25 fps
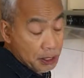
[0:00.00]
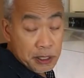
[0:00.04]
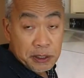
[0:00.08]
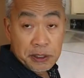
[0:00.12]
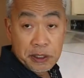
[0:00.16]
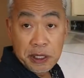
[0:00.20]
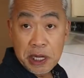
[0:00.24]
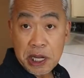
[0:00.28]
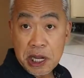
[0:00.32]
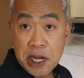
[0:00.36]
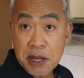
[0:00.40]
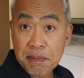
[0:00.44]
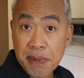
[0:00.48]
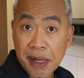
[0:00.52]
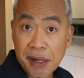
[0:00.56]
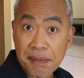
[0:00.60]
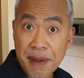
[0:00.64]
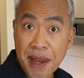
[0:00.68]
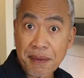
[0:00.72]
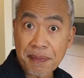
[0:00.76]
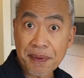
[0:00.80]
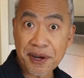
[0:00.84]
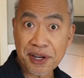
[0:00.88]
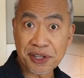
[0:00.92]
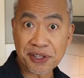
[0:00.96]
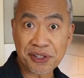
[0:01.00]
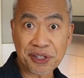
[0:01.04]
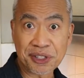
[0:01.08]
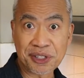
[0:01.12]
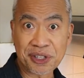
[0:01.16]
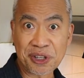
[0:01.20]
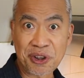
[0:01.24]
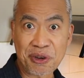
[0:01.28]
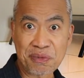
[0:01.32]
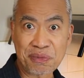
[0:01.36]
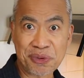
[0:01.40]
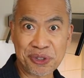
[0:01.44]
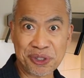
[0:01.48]
The bell pepper is just
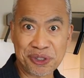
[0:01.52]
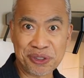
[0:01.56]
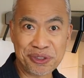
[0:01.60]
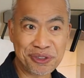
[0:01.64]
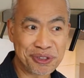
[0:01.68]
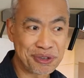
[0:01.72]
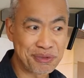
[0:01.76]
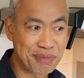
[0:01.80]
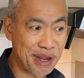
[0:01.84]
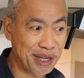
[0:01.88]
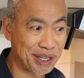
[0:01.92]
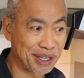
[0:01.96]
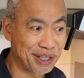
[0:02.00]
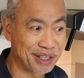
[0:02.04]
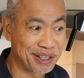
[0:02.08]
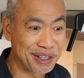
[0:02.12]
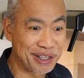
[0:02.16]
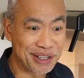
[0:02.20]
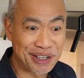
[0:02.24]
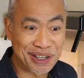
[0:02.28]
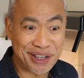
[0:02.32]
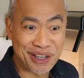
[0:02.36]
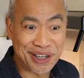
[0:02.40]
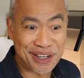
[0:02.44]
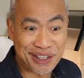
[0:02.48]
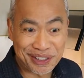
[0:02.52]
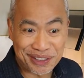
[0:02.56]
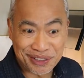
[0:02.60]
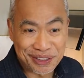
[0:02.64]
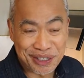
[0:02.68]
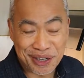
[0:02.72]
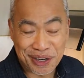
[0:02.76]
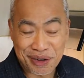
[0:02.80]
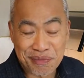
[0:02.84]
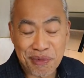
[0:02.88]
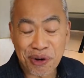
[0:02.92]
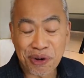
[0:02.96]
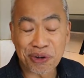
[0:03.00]
an option to make
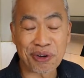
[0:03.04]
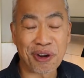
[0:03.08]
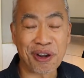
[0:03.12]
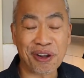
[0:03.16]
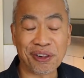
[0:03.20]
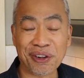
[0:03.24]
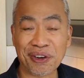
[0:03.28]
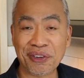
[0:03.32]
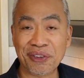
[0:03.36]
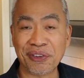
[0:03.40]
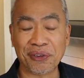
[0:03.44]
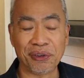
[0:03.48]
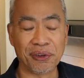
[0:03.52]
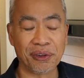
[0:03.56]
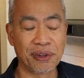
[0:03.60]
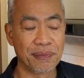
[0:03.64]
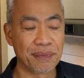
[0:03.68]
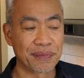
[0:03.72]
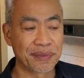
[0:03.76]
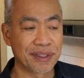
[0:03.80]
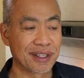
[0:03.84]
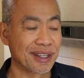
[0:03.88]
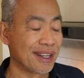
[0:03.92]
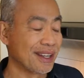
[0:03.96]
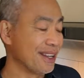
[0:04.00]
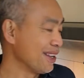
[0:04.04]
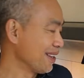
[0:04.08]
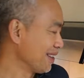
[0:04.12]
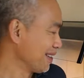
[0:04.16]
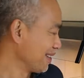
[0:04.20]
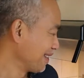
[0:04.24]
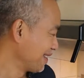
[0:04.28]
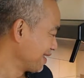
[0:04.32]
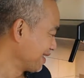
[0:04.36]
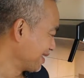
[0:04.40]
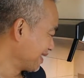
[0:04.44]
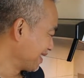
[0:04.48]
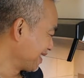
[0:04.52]
it more colorful.
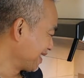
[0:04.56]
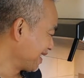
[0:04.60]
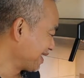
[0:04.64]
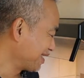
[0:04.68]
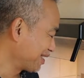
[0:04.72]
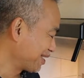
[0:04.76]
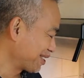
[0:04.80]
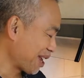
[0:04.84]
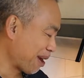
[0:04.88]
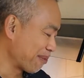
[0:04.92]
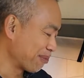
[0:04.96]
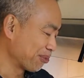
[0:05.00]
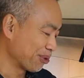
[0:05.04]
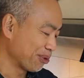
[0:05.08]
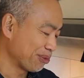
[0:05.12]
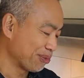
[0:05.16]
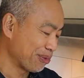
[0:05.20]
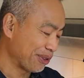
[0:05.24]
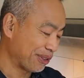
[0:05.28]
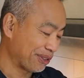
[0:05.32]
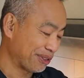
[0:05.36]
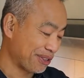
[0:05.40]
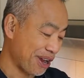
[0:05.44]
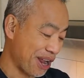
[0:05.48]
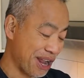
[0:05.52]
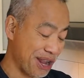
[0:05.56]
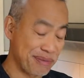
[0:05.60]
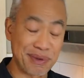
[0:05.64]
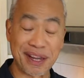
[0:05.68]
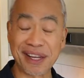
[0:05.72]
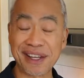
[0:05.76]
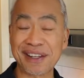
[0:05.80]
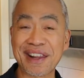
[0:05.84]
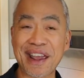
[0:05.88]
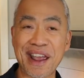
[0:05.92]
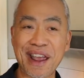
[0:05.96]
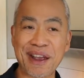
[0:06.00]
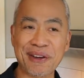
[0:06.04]
It's time to time
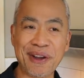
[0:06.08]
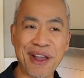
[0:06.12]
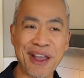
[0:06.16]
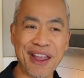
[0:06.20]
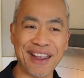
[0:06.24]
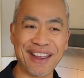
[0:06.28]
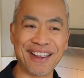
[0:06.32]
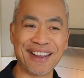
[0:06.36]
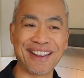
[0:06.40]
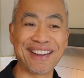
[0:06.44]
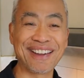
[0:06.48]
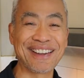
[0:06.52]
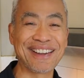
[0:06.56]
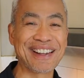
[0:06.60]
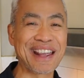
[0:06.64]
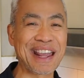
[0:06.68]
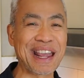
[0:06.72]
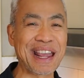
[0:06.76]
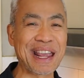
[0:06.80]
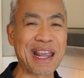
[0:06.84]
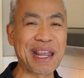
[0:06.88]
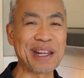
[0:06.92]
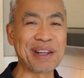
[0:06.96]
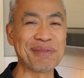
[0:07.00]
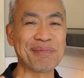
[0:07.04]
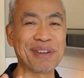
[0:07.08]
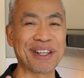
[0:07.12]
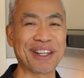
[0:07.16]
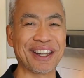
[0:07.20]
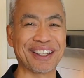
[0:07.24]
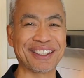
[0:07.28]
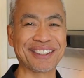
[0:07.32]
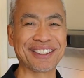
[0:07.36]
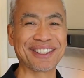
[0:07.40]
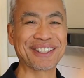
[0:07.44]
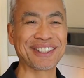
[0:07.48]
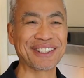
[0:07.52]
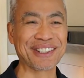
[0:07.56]
it now, 8
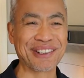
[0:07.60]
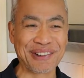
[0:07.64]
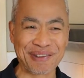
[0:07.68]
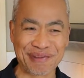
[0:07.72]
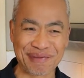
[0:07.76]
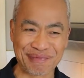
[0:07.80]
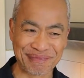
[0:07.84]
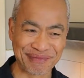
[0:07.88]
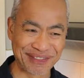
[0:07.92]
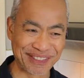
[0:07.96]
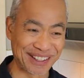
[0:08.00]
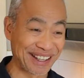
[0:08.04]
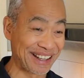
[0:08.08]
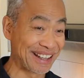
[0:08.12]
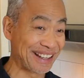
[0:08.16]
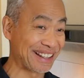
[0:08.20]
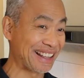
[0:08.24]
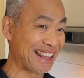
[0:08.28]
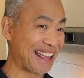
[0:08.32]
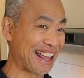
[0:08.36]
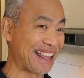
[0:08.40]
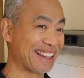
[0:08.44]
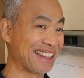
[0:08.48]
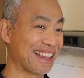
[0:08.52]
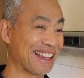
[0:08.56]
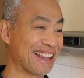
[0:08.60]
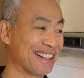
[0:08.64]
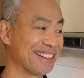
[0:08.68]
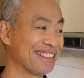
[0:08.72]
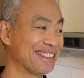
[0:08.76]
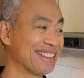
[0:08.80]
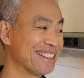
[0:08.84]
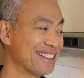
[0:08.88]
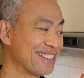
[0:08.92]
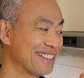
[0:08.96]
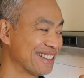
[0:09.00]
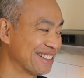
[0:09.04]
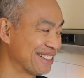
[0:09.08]
minutes, and
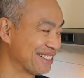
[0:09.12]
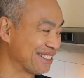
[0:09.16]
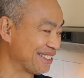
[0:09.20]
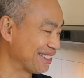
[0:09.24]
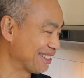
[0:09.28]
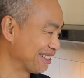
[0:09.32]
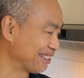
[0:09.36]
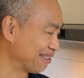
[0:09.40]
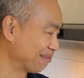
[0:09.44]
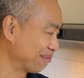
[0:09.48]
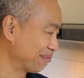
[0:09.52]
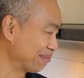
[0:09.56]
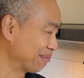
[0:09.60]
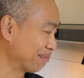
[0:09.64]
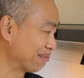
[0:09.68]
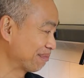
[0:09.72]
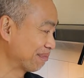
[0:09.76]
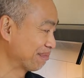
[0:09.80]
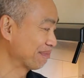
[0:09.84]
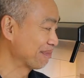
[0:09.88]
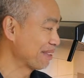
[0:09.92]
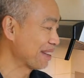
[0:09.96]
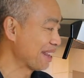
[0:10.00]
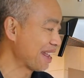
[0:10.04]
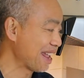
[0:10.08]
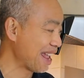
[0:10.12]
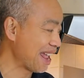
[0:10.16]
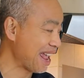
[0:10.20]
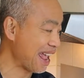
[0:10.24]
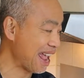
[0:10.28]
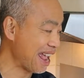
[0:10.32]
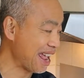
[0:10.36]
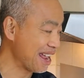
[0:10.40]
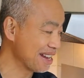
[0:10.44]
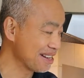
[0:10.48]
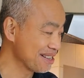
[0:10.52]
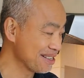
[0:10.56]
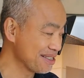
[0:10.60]
then
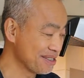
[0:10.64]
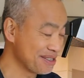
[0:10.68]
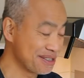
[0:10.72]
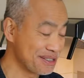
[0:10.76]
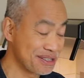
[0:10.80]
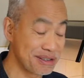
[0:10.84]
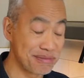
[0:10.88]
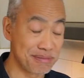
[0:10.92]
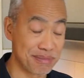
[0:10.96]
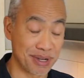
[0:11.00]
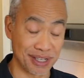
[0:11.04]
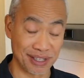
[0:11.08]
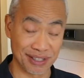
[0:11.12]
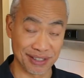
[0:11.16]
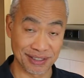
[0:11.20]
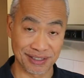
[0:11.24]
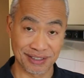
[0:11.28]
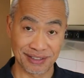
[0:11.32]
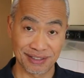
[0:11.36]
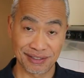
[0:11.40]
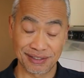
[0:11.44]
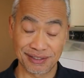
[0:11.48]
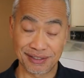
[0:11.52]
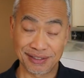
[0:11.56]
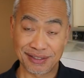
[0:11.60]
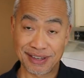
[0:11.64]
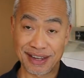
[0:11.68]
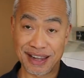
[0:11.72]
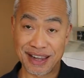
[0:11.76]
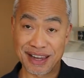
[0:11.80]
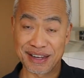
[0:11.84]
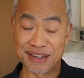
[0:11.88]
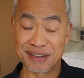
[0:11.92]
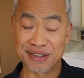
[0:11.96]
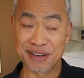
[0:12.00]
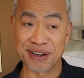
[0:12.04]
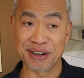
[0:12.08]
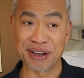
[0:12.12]
add the milk
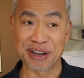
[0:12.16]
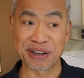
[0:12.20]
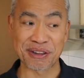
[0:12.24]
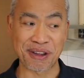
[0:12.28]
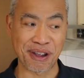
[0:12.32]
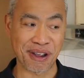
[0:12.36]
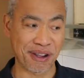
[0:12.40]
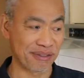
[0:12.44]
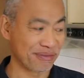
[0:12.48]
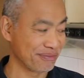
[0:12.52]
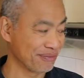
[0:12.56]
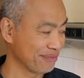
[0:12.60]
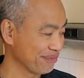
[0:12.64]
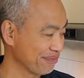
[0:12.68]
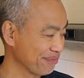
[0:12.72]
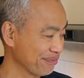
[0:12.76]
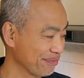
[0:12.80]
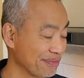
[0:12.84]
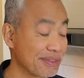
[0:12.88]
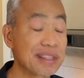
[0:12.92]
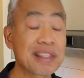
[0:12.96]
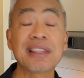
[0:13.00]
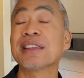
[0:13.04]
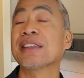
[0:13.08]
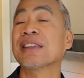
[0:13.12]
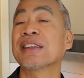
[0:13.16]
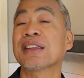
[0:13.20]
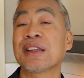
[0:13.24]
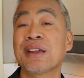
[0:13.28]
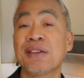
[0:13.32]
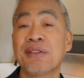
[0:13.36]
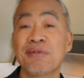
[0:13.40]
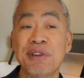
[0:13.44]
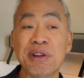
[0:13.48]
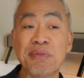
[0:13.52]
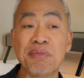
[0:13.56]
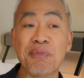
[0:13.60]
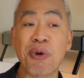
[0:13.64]
and turn it off.
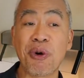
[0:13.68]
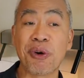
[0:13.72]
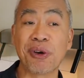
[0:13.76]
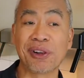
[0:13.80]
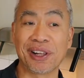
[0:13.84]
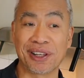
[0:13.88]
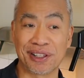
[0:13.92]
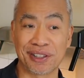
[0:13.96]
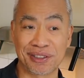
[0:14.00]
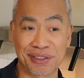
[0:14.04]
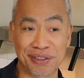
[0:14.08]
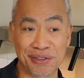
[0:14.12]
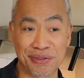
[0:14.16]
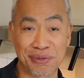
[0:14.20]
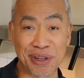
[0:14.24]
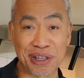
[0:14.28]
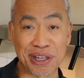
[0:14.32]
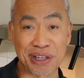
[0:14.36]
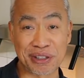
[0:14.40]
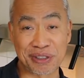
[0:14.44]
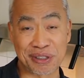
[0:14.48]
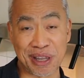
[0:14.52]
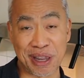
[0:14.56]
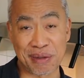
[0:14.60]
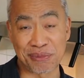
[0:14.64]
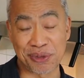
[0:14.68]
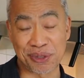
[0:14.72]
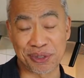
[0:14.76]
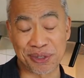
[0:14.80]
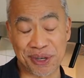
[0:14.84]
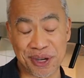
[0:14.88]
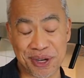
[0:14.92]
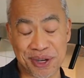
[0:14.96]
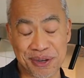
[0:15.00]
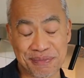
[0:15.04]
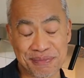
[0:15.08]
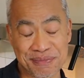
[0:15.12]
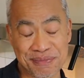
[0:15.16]
Reboil it when it's time to
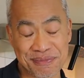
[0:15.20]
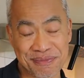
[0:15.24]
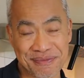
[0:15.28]
serve.